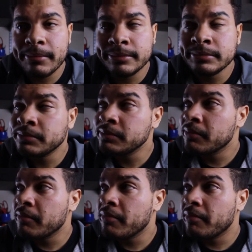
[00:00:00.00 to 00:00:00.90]

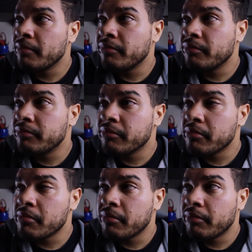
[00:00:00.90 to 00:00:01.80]

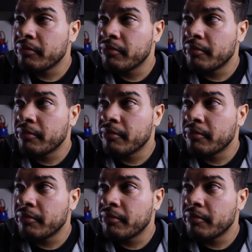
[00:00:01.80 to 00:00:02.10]
Nothing is said.